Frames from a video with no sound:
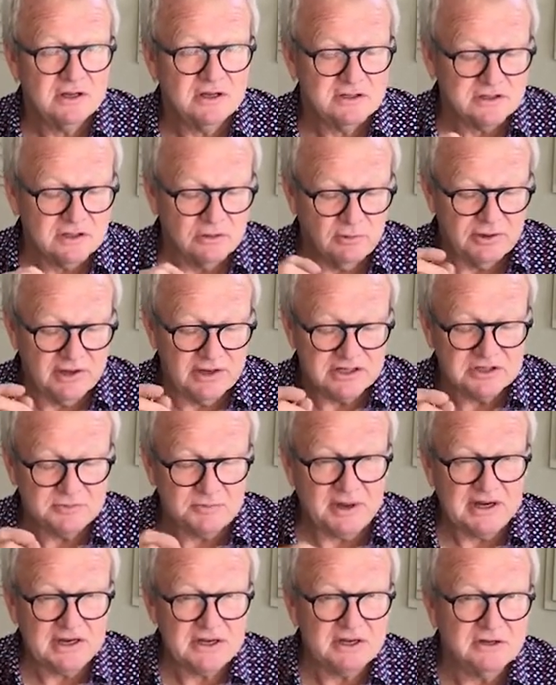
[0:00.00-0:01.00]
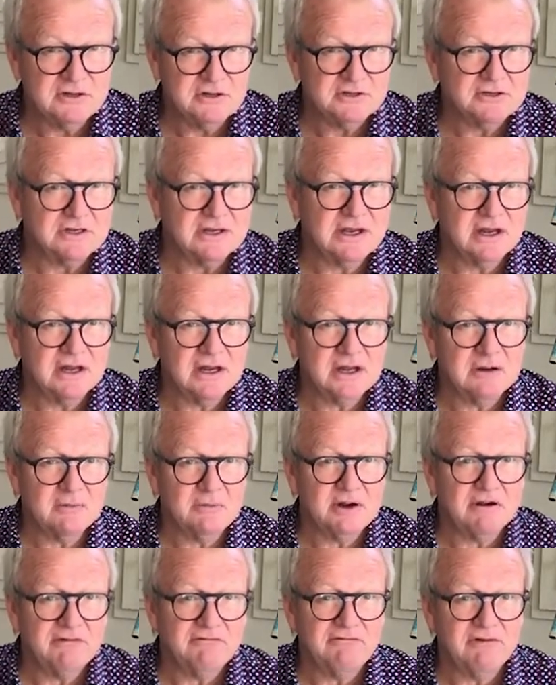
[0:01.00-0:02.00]
So we're expecting to see a little
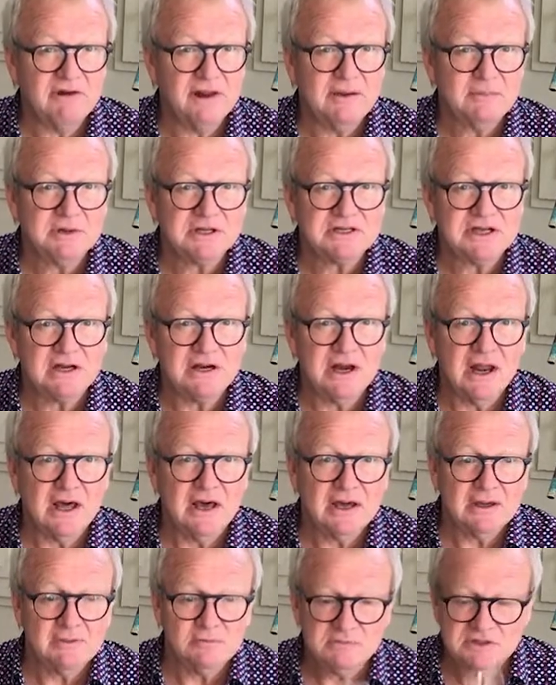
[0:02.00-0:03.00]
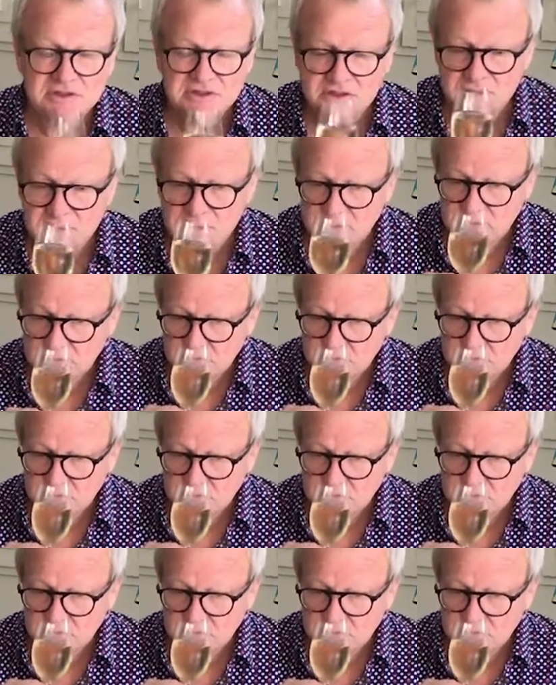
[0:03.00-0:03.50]
bit of lemons and limes,